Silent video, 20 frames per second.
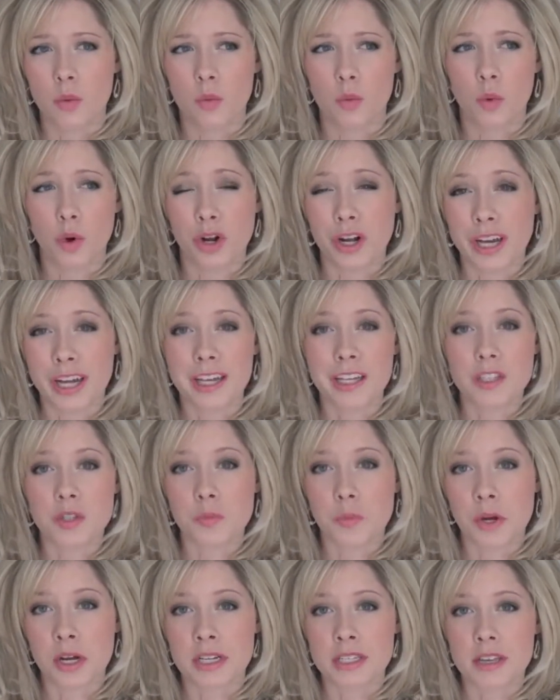working
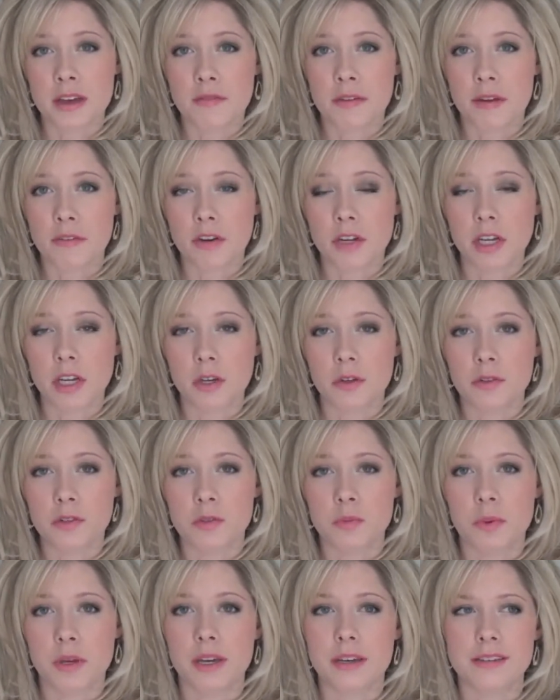sprays I've ever
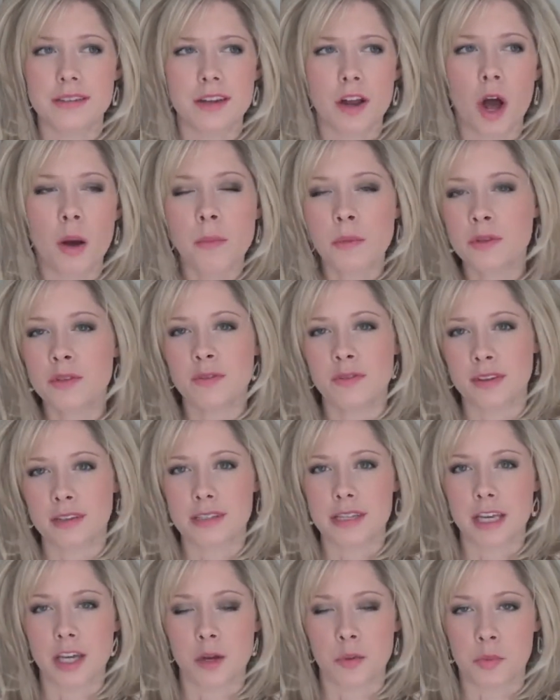used because it almost
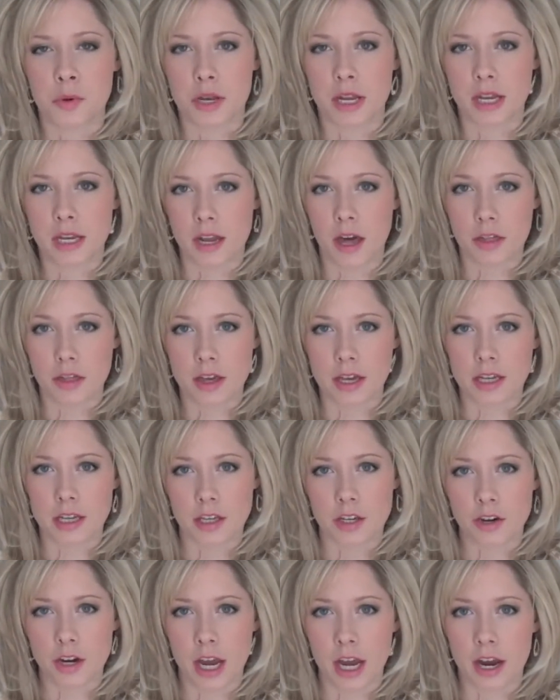feels like you're putting nothing
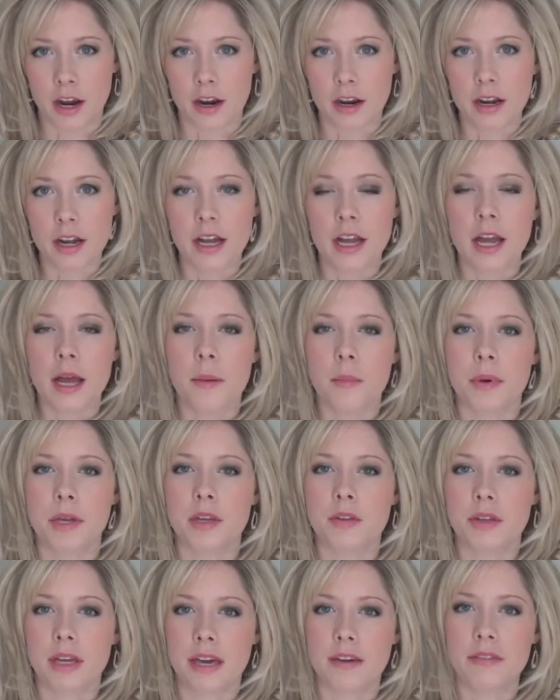in your hair, but
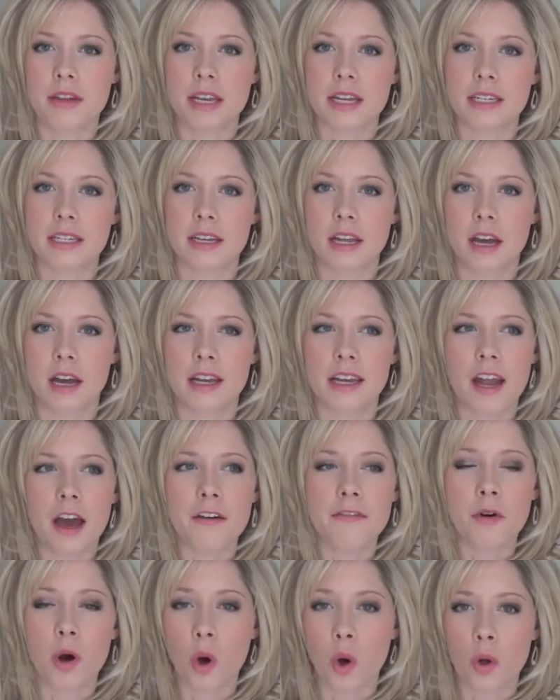you'll give it
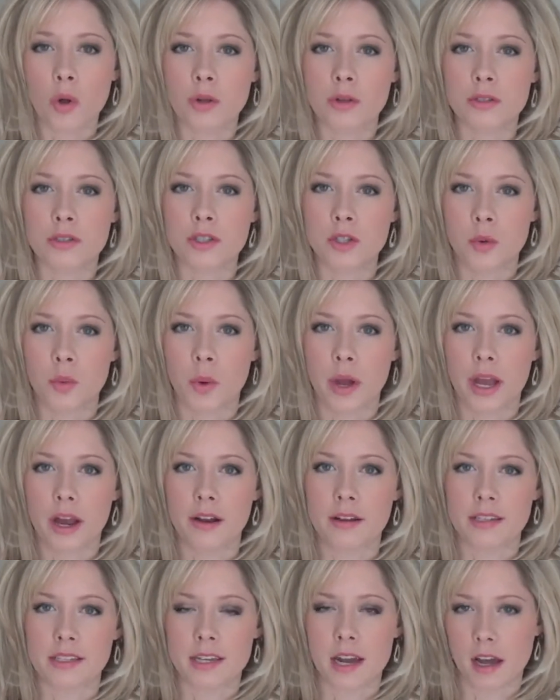enough hold to
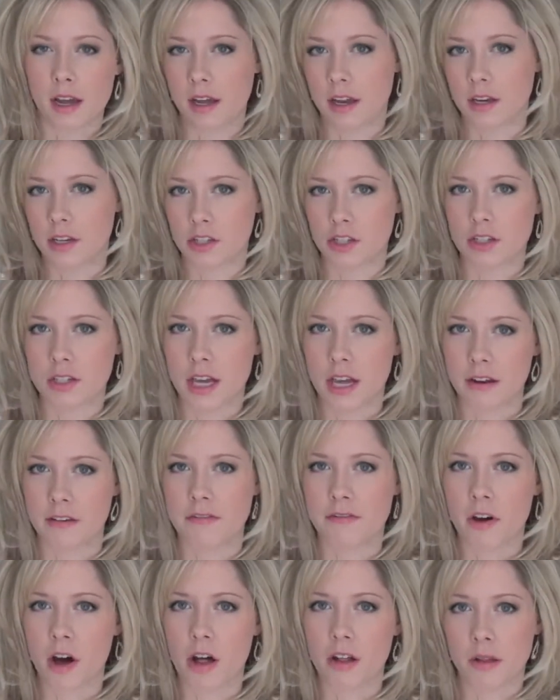where it's not going to just kind
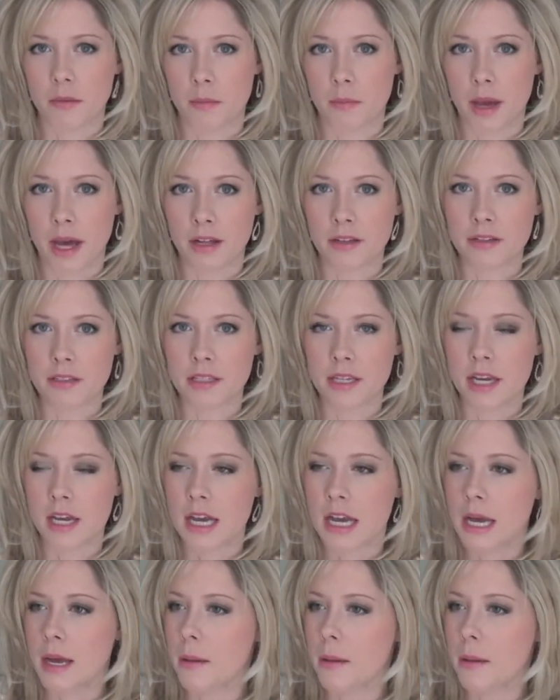of fall and melt,